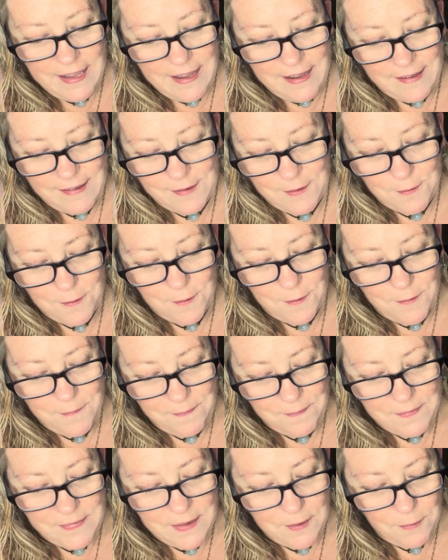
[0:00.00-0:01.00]
So
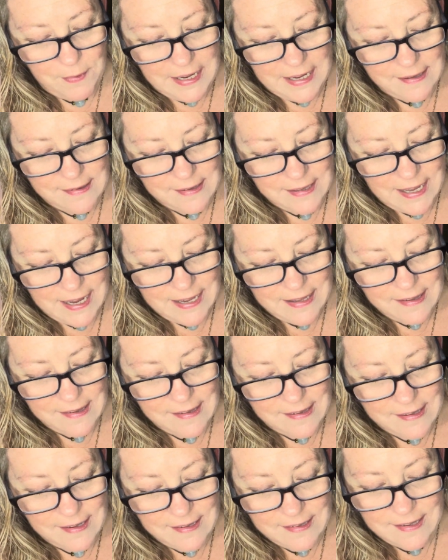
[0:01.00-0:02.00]
the
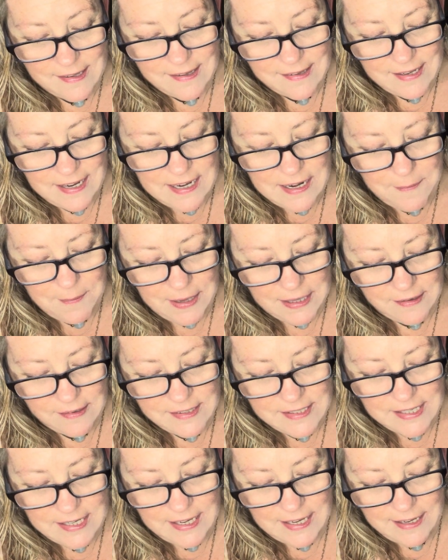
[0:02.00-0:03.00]
wastelands,
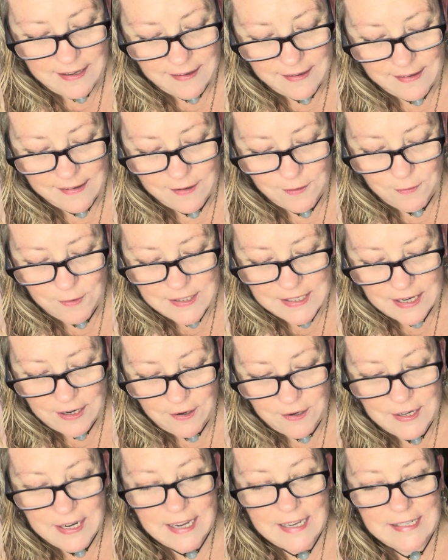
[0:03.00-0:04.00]
sustainability, slow
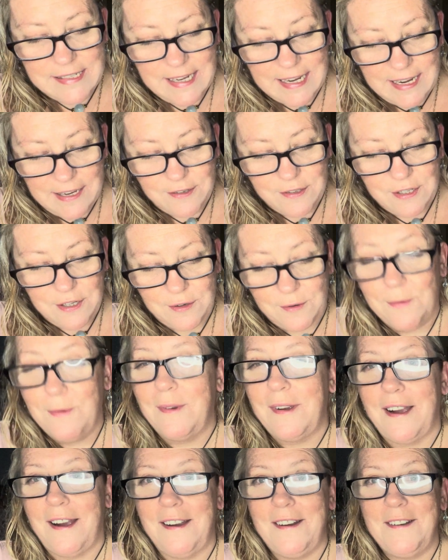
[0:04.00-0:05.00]
down and tend to your own
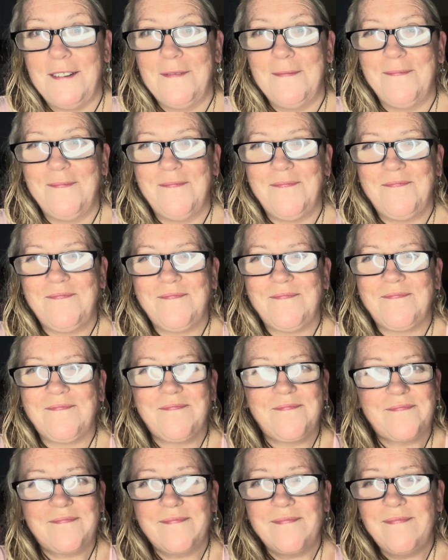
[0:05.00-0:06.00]
garden.
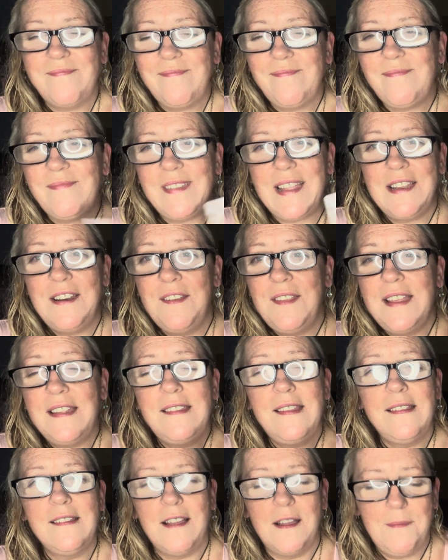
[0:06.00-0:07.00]
Now this
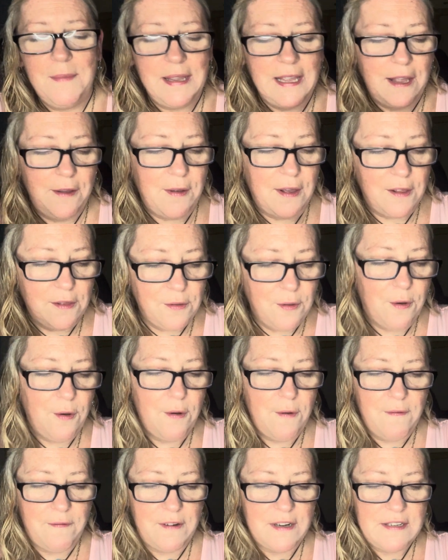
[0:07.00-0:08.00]
is coming out a
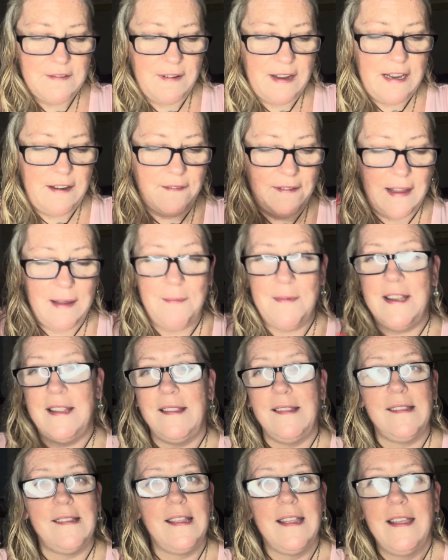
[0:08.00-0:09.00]
lot for Divine
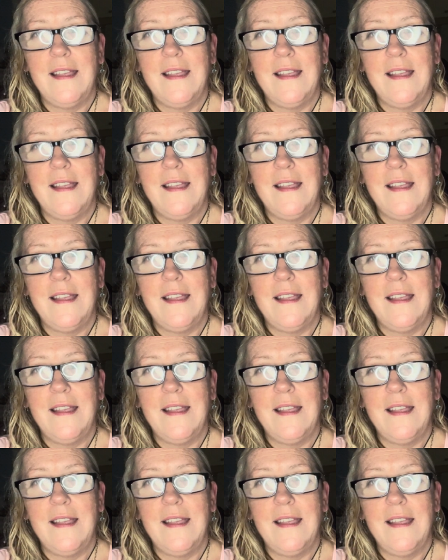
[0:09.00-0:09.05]
Feminines.